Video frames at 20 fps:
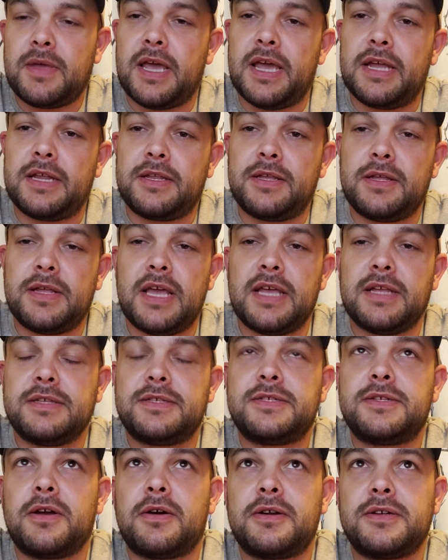And it
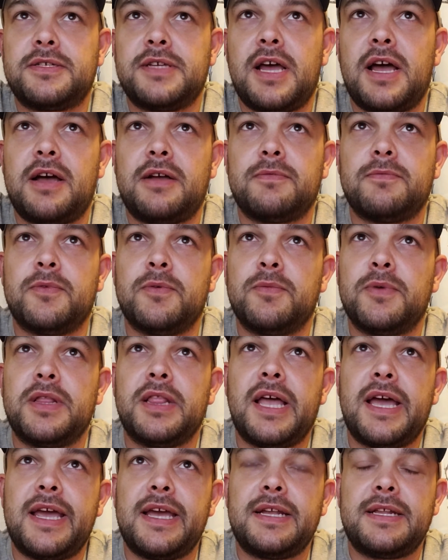starts out when we
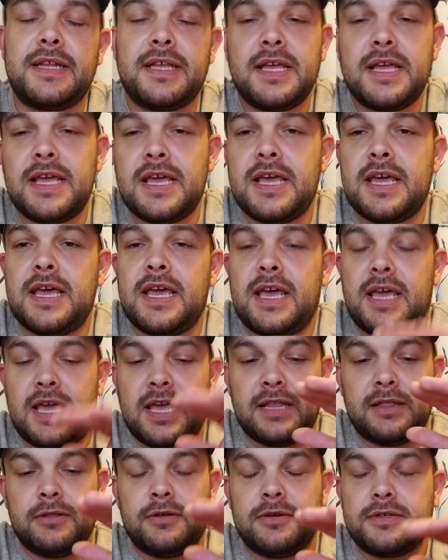lay it,
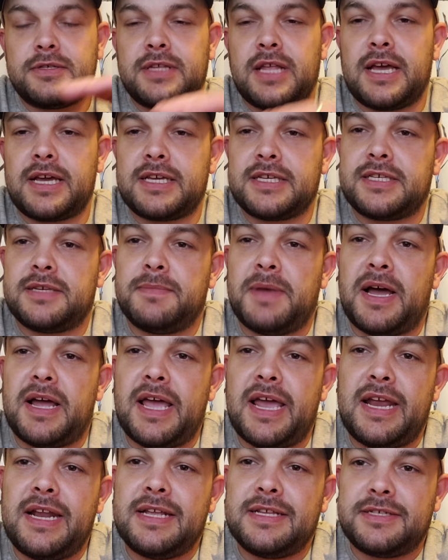it looks like it's about
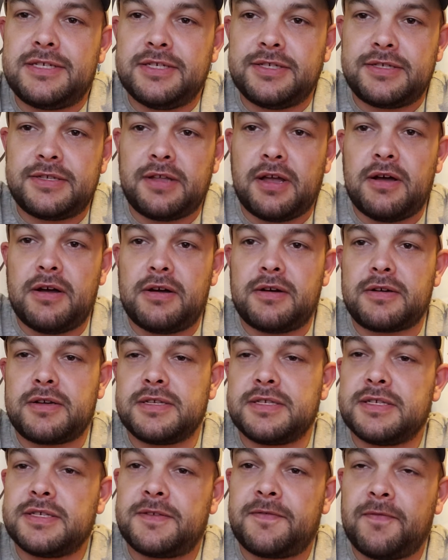8 inches tall
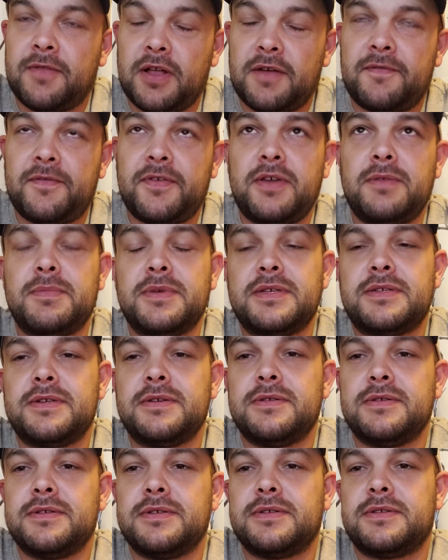because it's fluffy, but as
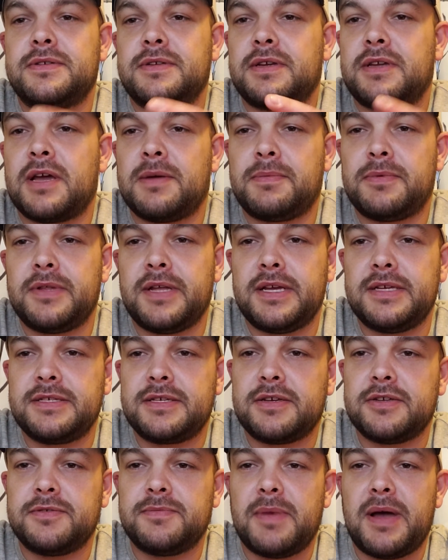soon as a couple days
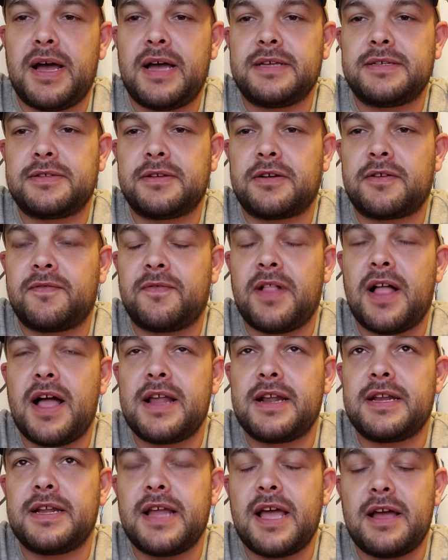goes by, it starts
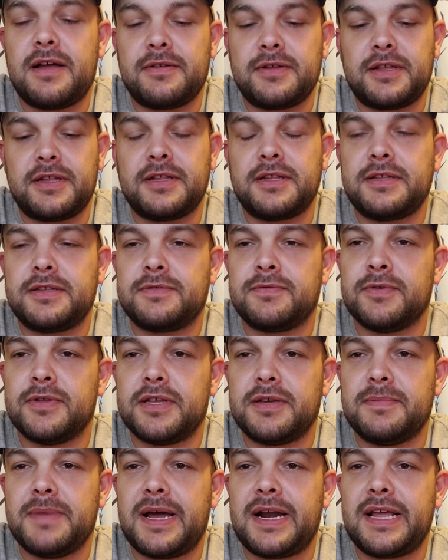flattening out, and it's
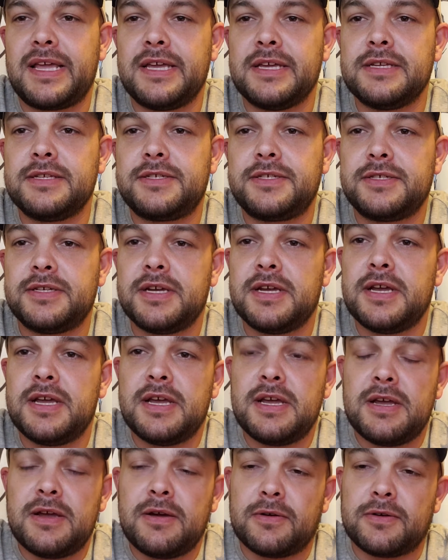really about an inch
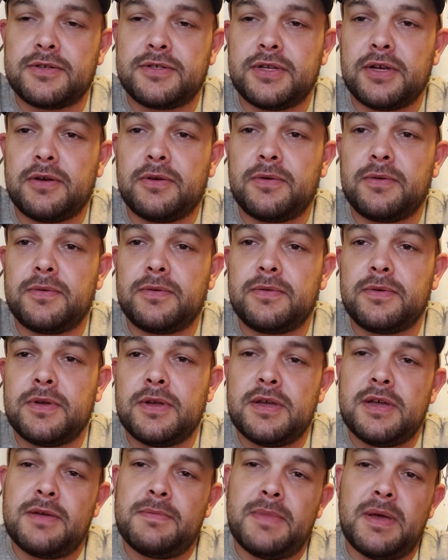or so,
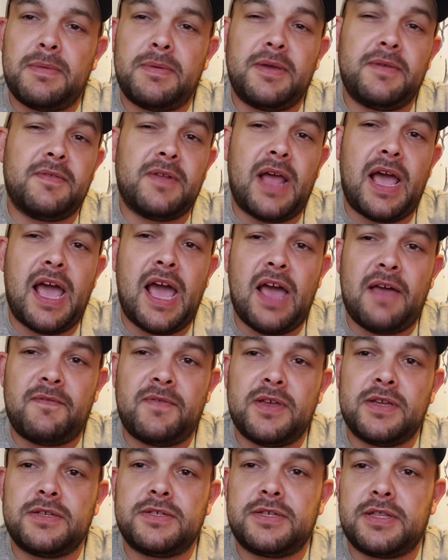maybe even a half
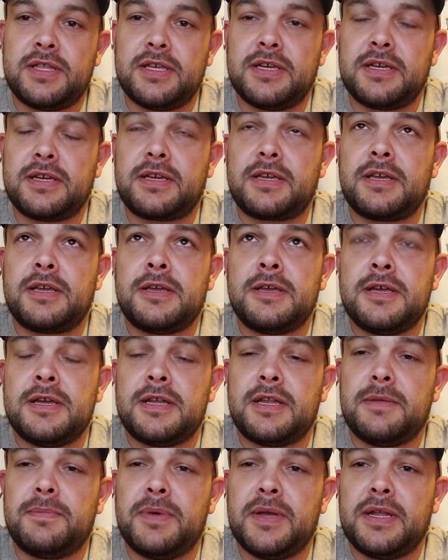inch thick,
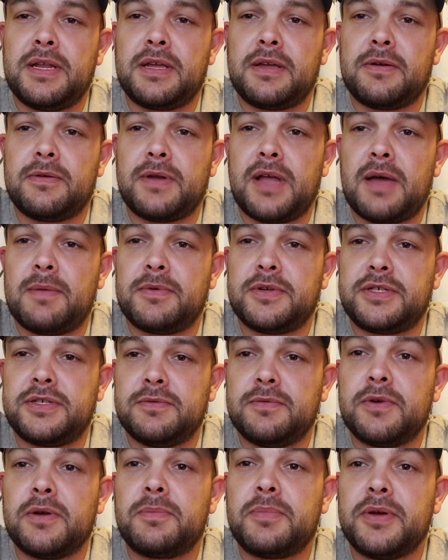depending on how much
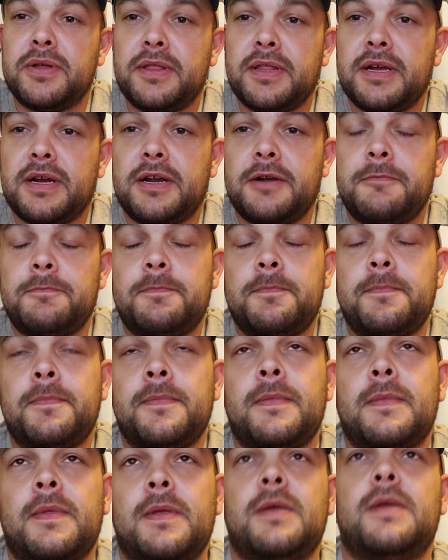you want to put there.
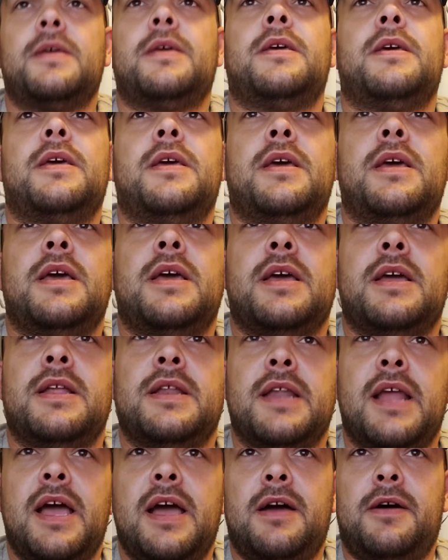
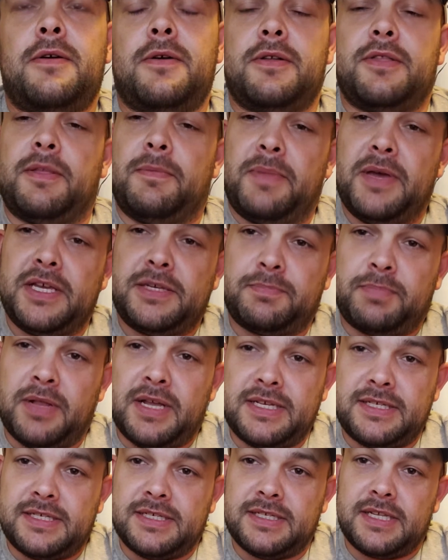Now, the best
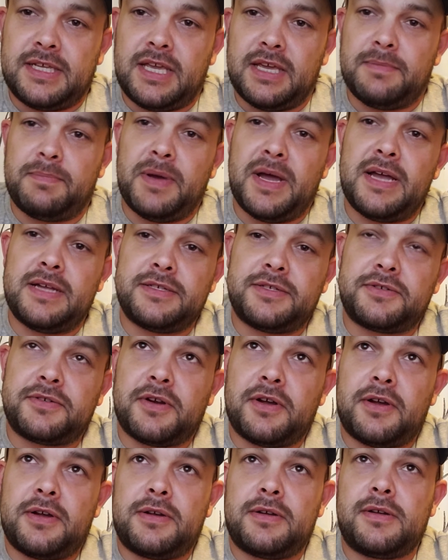places to get pine
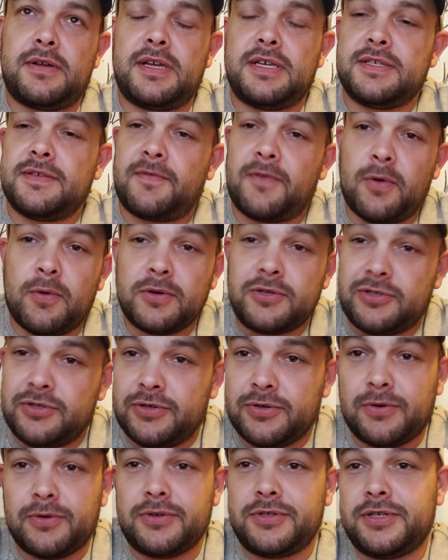straw is, of course,
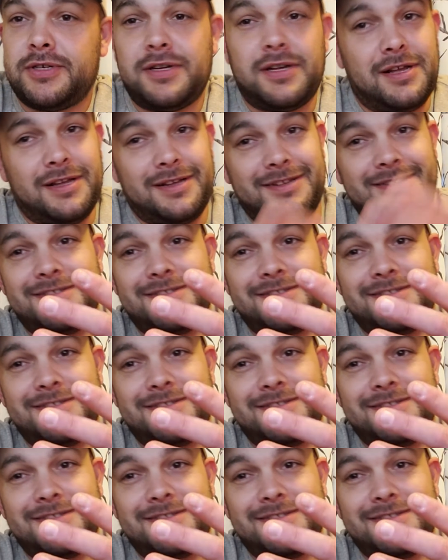Georgia.